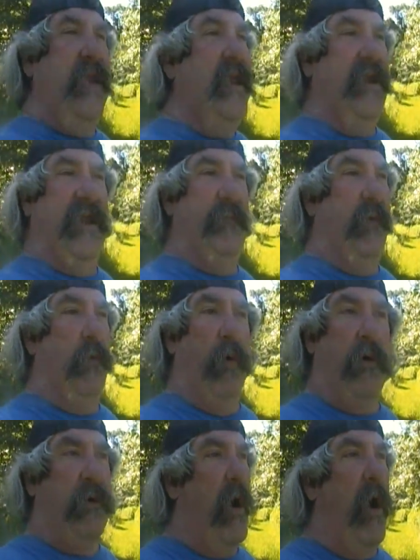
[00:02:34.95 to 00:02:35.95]
He didn't
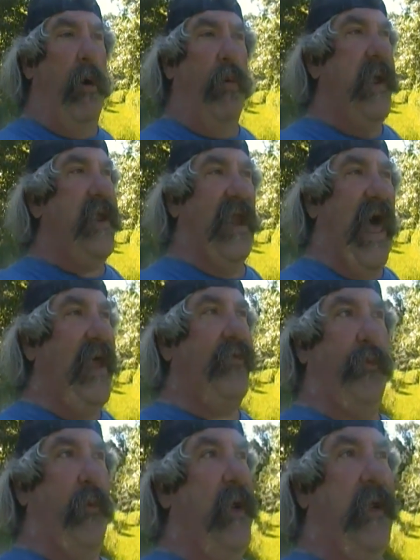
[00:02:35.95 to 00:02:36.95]
even work all week
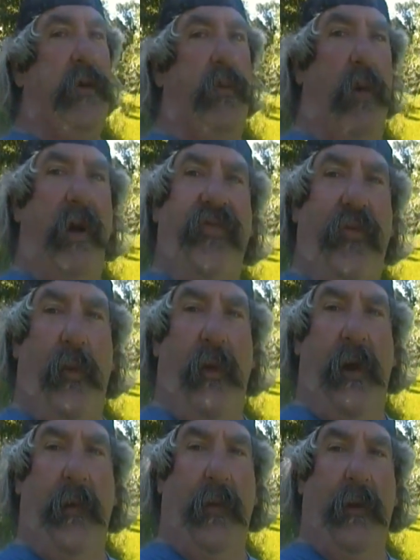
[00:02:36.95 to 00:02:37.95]
last week
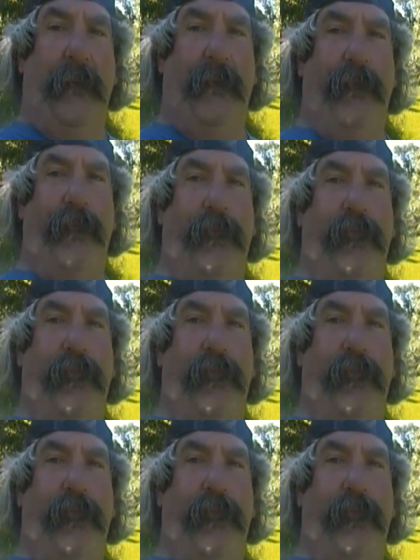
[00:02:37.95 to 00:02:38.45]
whatsoever.